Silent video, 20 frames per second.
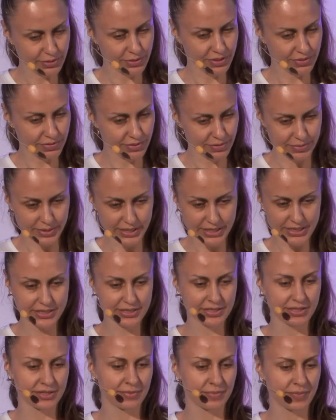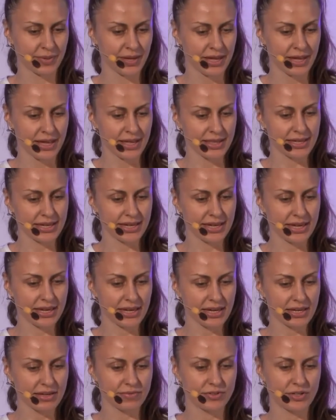from disk, the
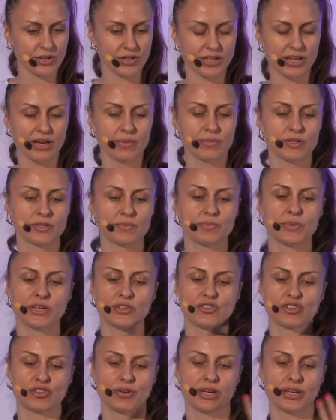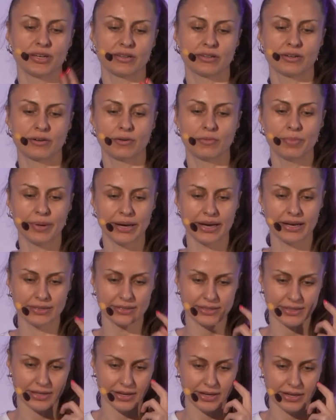knative.yaml is being generated at compile
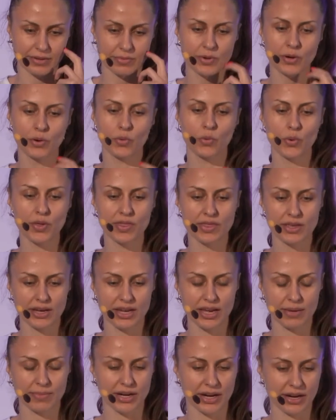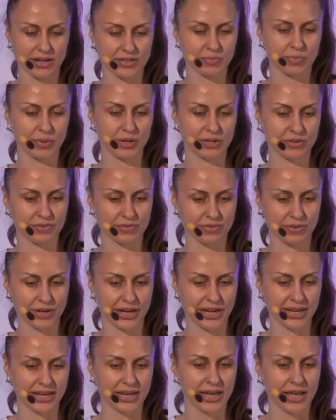time with the name that I
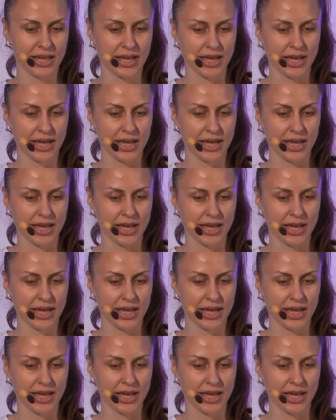specified.